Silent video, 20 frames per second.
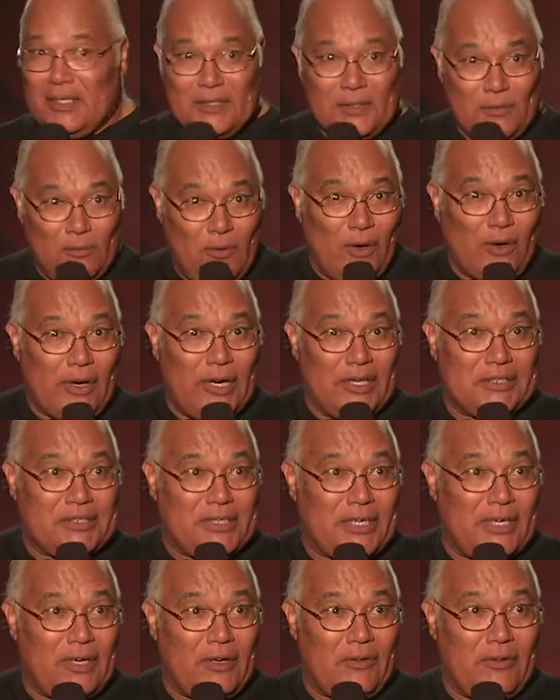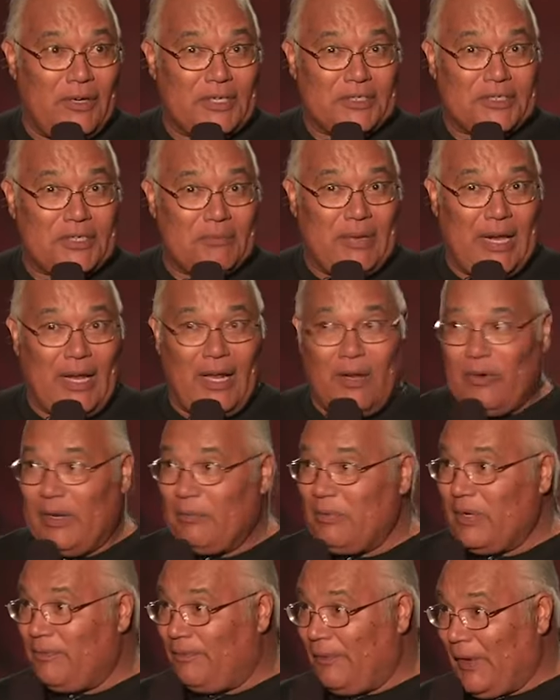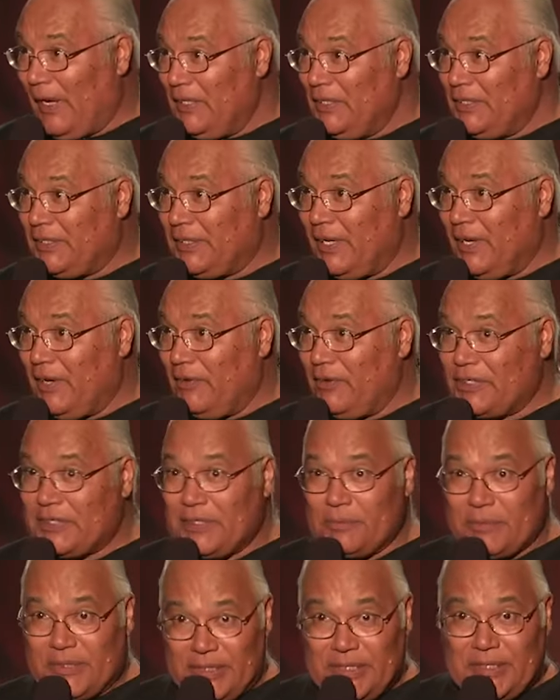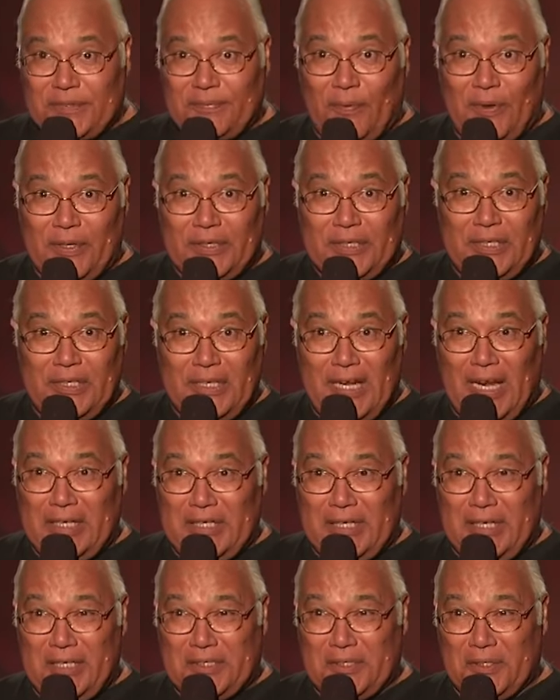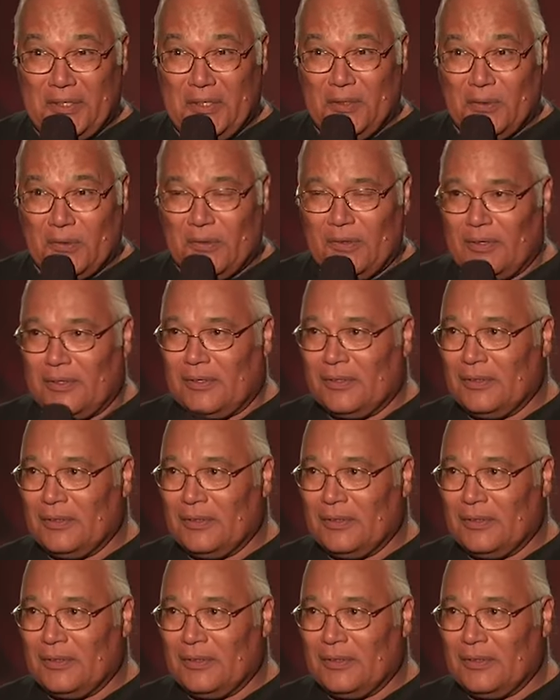The war on terrorism. Hell, we've been fighting terrorism since fourteen ninety-two.